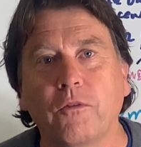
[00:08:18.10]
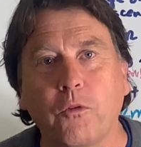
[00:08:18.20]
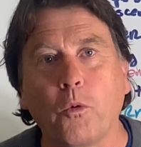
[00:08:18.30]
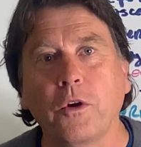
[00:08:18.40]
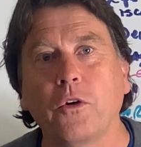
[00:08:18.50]

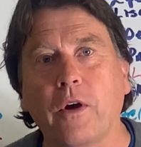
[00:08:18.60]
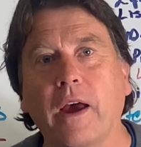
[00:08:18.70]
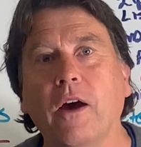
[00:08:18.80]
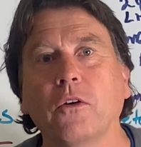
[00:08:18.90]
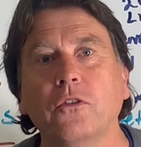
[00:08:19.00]
for your
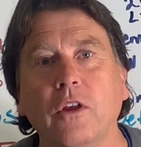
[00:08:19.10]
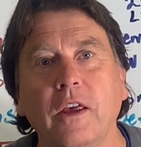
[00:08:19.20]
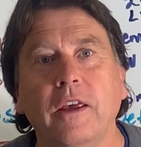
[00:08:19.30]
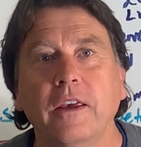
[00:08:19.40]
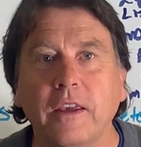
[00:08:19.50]
house,
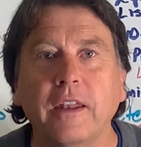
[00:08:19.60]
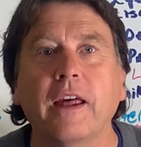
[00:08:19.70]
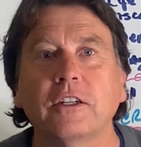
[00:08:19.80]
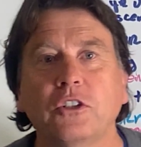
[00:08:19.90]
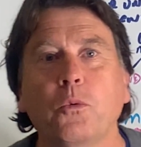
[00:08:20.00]
it can
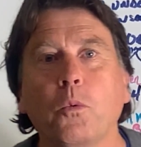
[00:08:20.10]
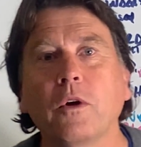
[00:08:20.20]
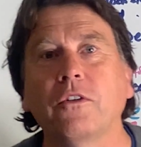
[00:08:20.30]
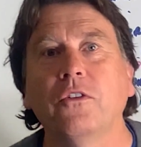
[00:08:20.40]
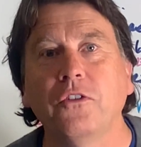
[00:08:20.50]
actually
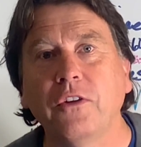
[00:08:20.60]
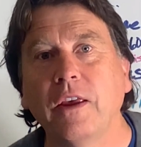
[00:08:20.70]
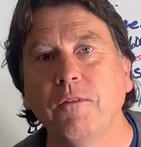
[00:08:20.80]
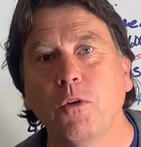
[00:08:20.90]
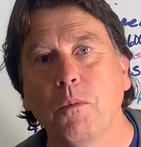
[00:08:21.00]
work to
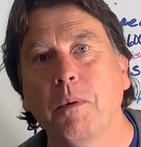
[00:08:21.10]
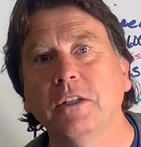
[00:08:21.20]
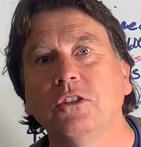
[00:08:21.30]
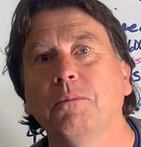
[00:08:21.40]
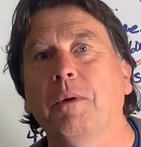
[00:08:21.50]
save you a
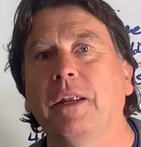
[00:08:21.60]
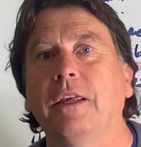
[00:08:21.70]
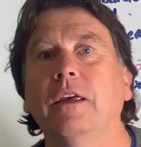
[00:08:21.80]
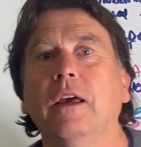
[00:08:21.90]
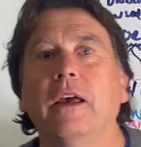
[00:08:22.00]
bunch of
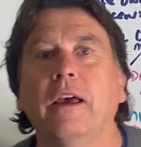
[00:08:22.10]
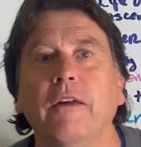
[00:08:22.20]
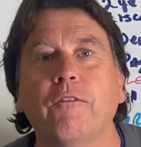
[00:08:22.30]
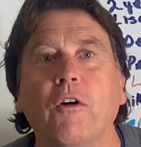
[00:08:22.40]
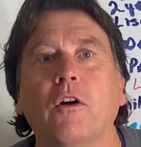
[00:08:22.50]
money
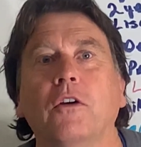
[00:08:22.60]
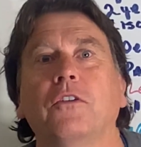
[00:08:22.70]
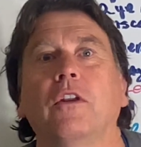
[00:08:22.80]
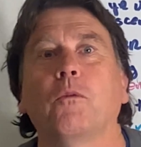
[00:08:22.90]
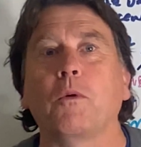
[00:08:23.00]
as far as
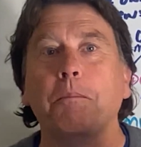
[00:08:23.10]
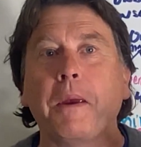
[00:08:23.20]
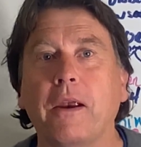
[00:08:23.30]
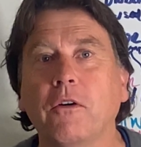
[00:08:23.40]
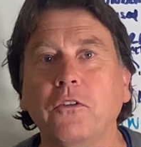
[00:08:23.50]
in
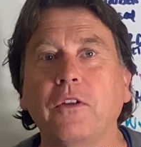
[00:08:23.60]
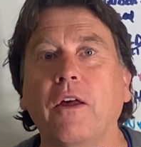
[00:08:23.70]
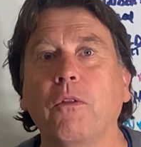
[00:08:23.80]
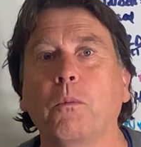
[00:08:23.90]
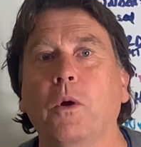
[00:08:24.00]
repairs
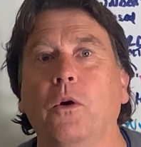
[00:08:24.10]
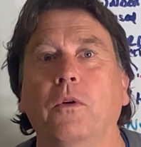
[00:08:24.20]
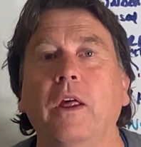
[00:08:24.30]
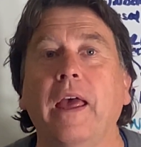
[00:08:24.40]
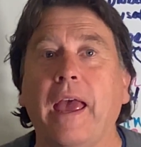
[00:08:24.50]
down the road,